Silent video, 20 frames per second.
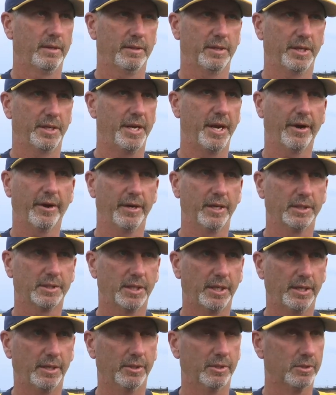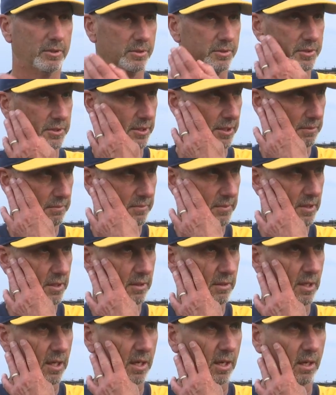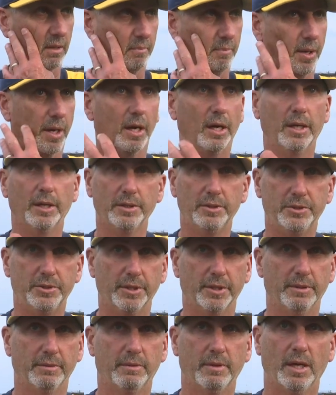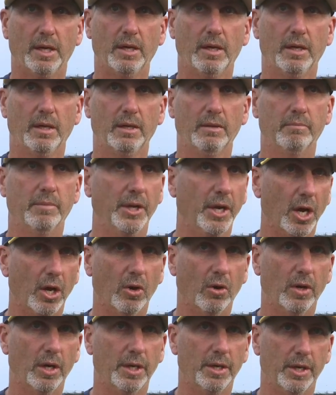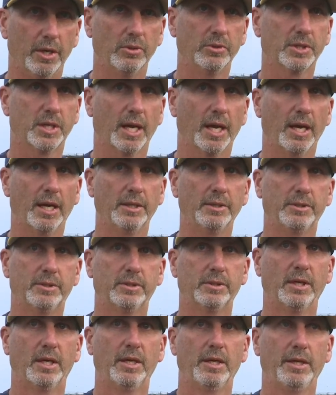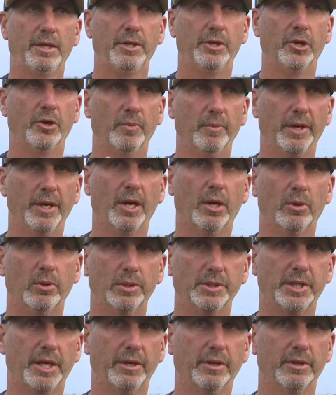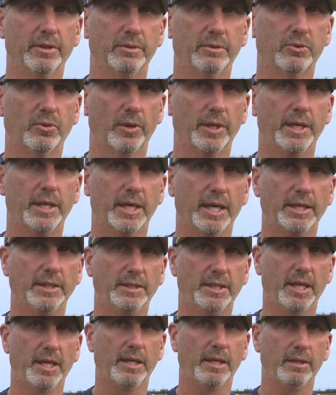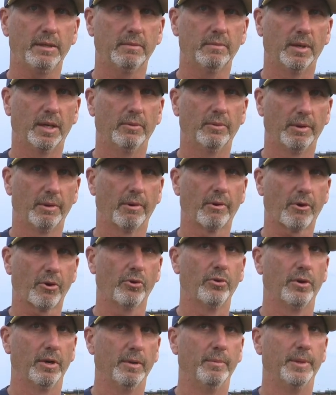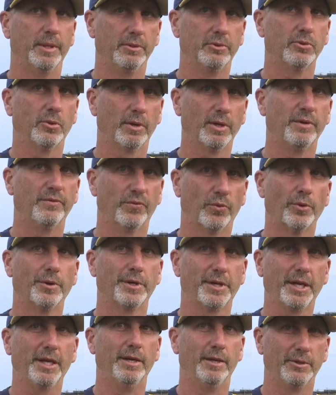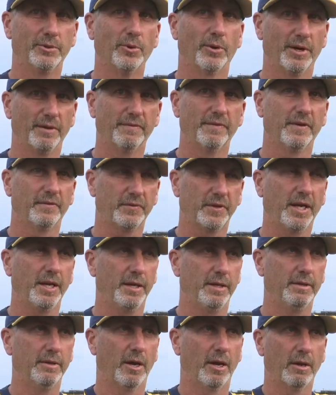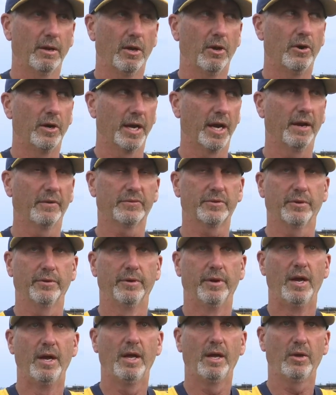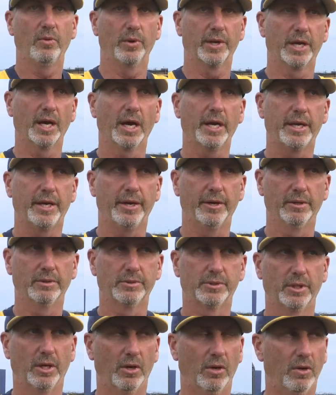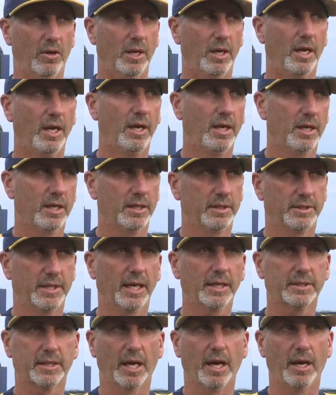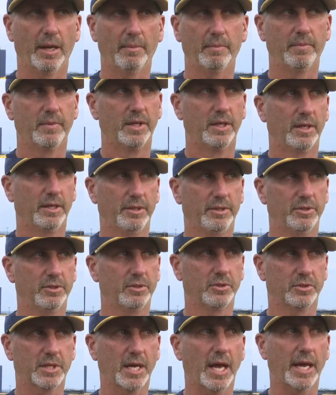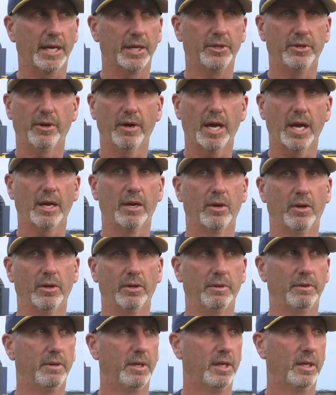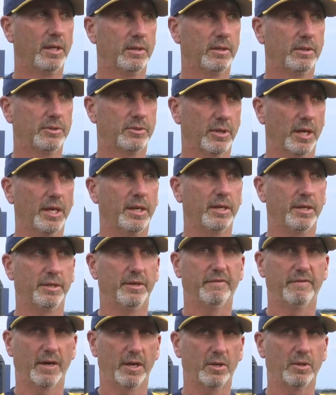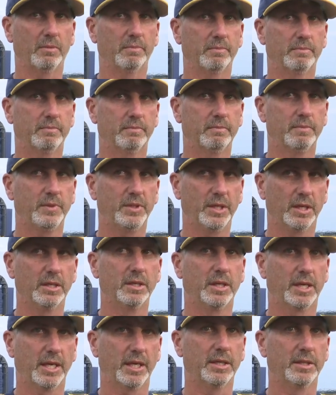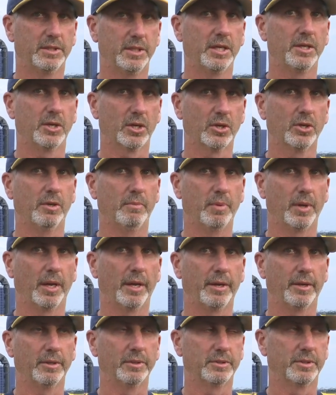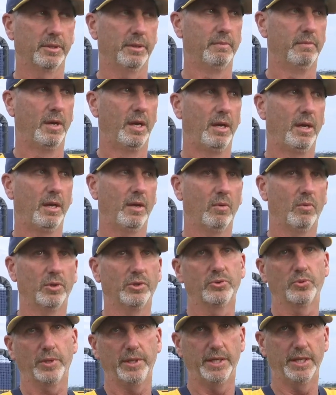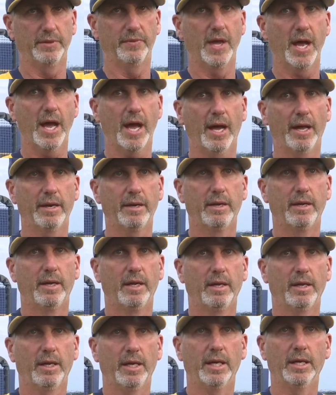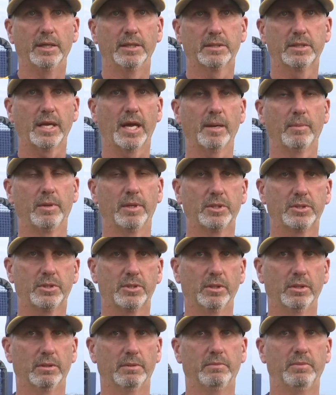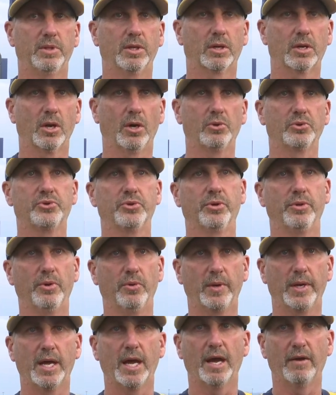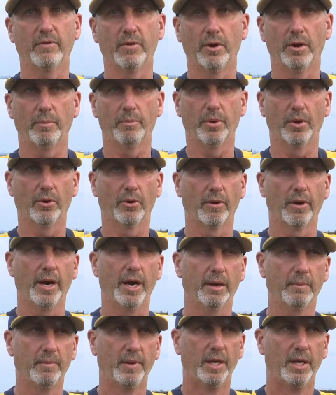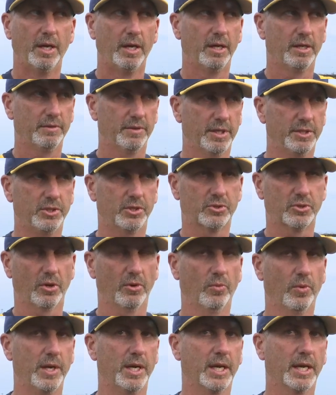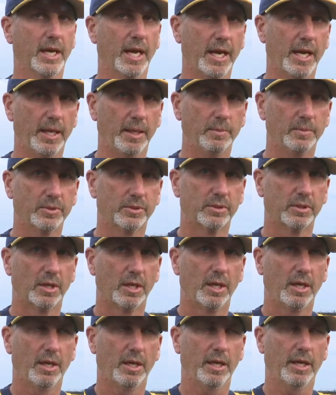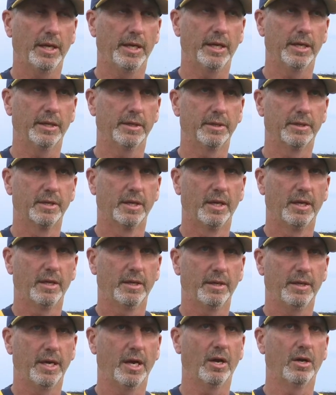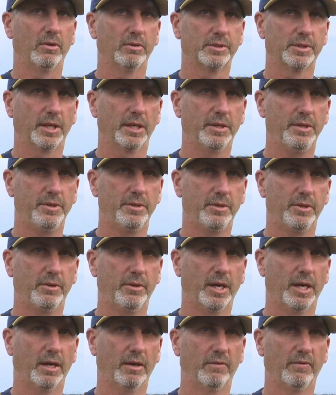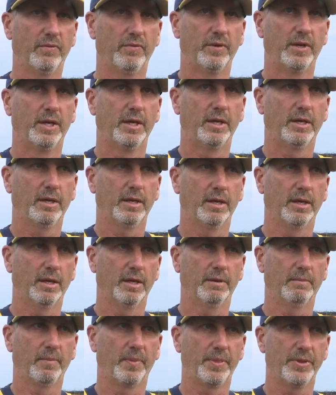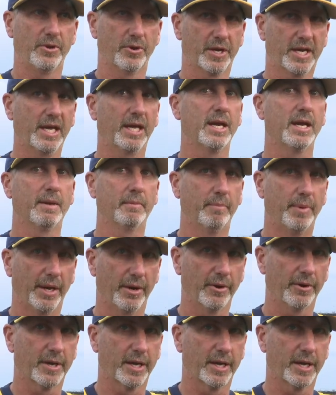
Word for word: the Darius Hills and uh, Pudge and Manoah and those guys. You know, Manoah was here in 2019, but we recruited him in 2014 and 2015, not long after we got here. So at that time, you're just hanging your hat on trying to develop young kids into good players. And once we did that and established the, the culture that we have in our program, then you start winning games. And now all of a sudden you have, uh, you're getting better